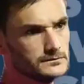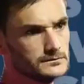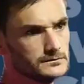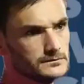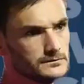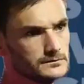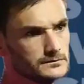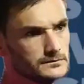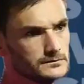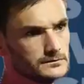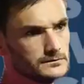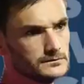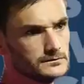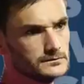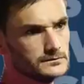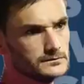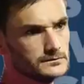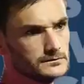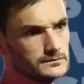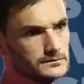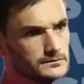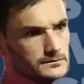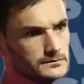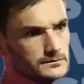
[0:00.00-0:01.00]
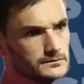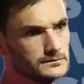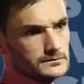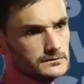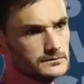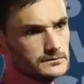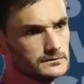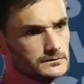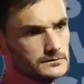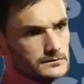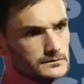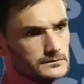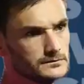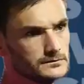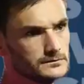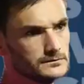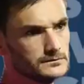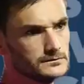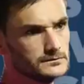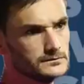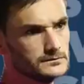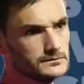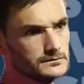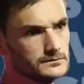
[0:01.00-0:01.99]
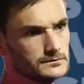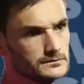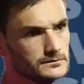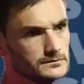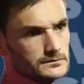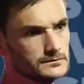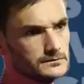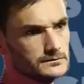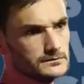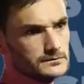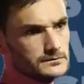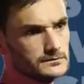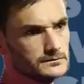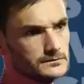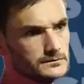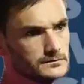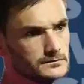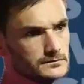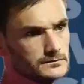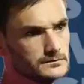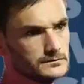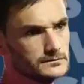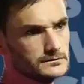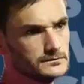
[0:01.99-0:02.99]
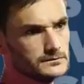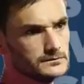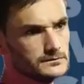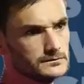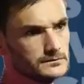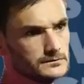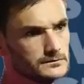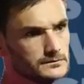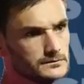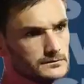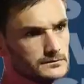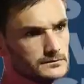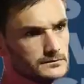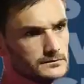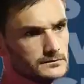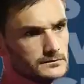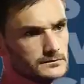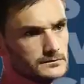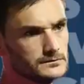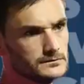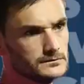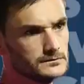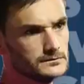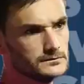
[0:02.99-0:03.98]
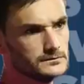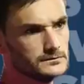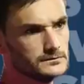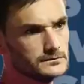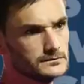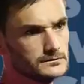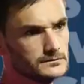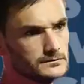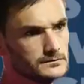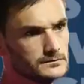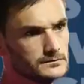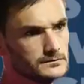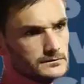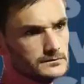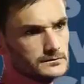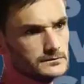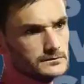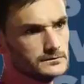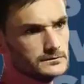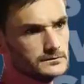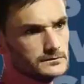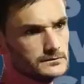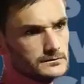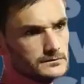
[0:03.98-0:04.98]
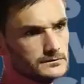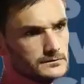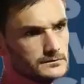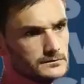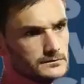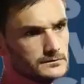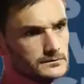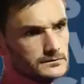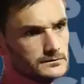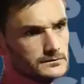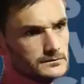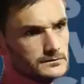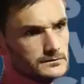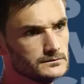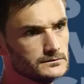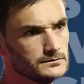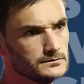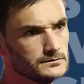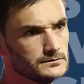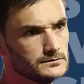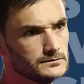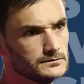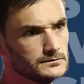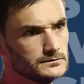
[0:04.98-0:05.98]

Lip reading: (silent)